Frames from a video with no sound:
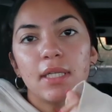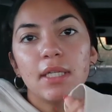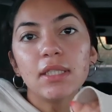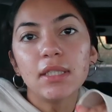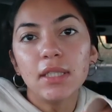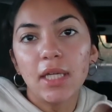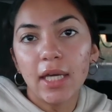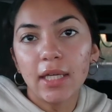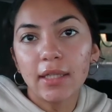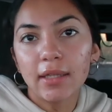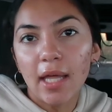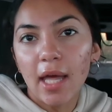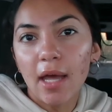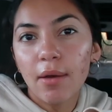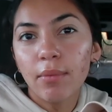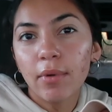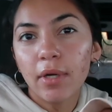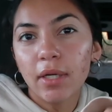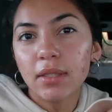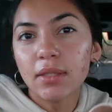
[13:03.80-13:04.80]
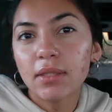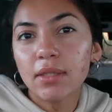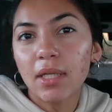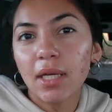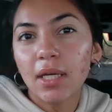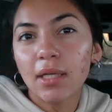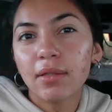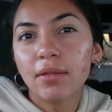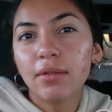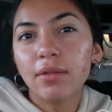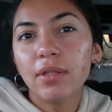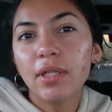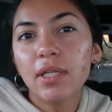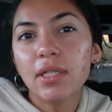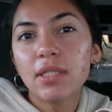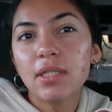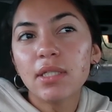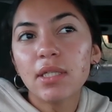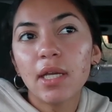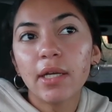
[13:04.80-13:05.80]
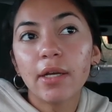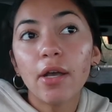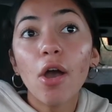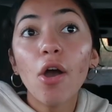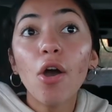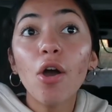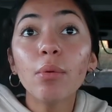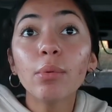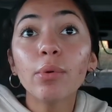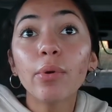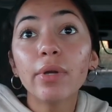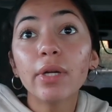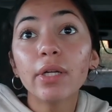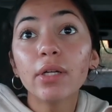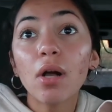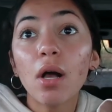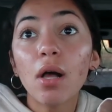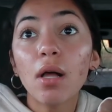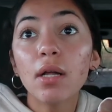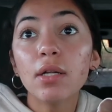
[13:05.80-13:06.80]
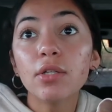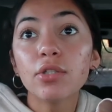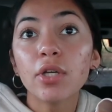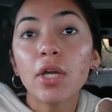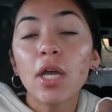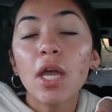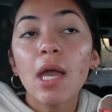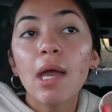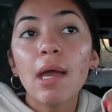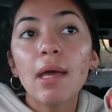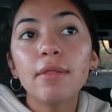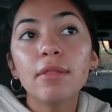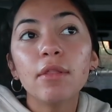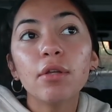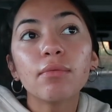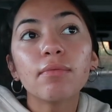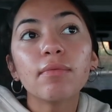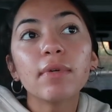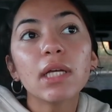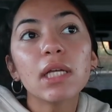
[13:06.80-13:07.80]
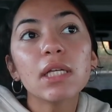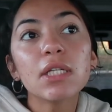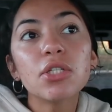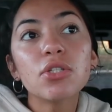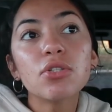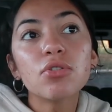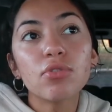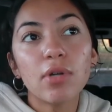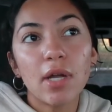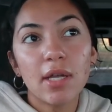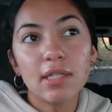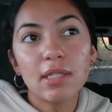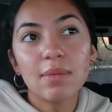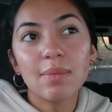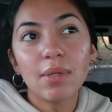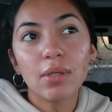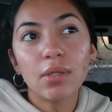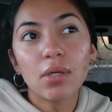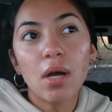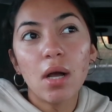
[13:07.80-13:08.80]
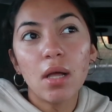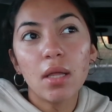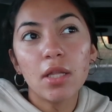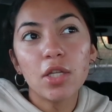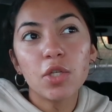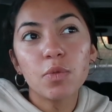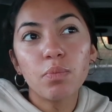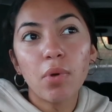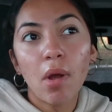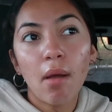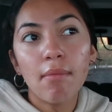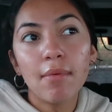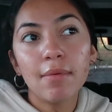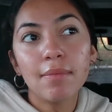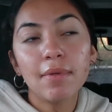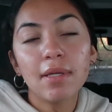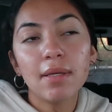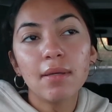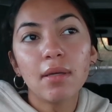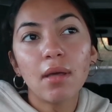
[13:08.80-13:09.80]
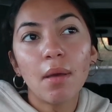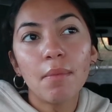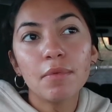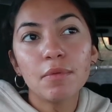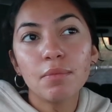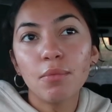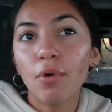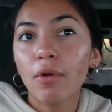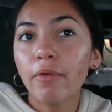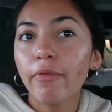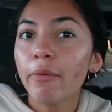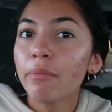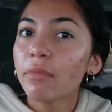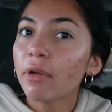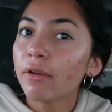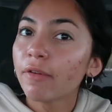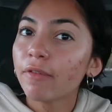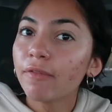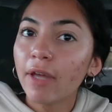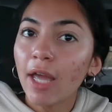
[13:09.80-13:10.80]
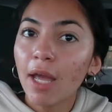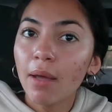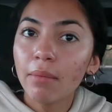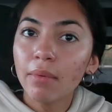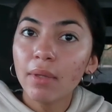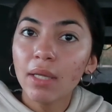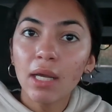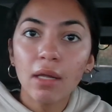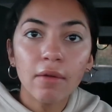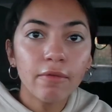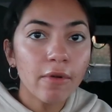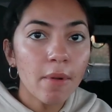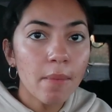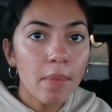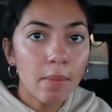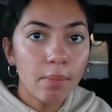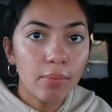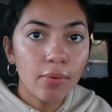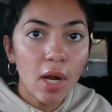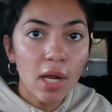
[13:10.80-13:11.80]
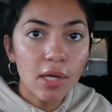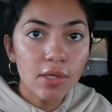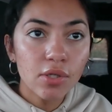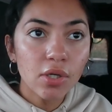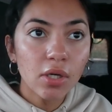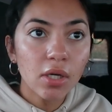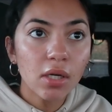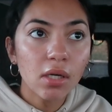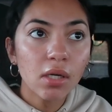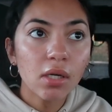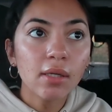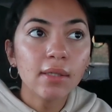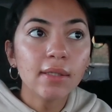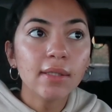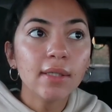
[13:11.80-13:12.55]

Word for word: is like that, where it's like this, like, oh, I'm going to college. The real stress about college probably comes more from your family and from the pressure